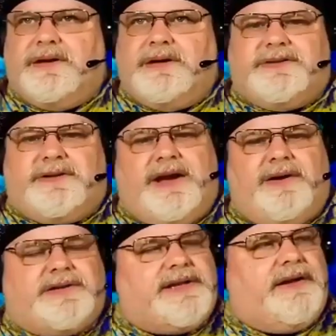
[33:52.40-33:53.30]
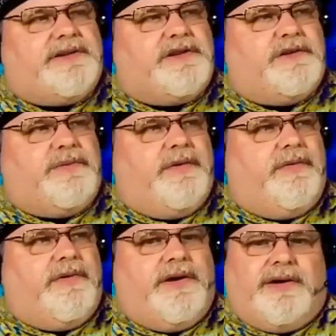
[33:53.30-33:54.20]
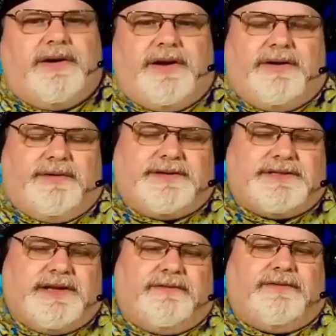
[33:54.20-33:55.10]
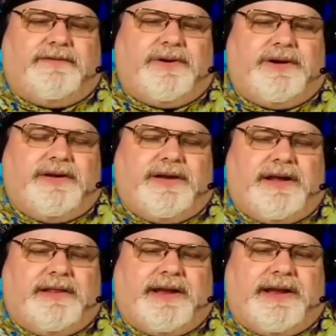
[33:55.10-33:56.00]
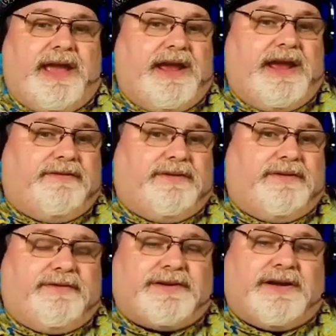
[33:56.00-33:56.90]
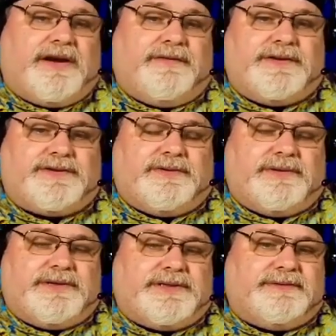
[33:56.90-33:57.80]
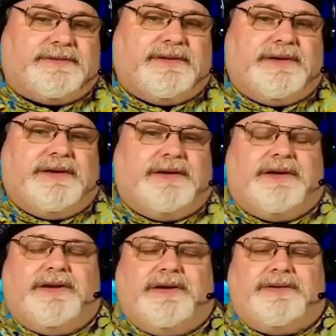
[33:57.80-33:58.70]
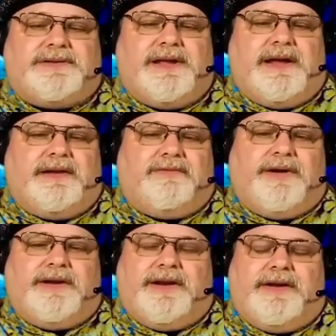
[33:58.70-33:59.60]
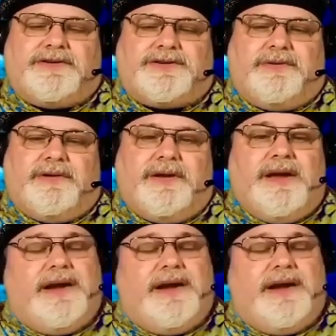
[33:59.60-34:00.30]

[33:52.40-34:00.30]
So now it's down to the point where, you know, in the state of Florida, you got like a handful of photography stores yeah, there's not one in every store.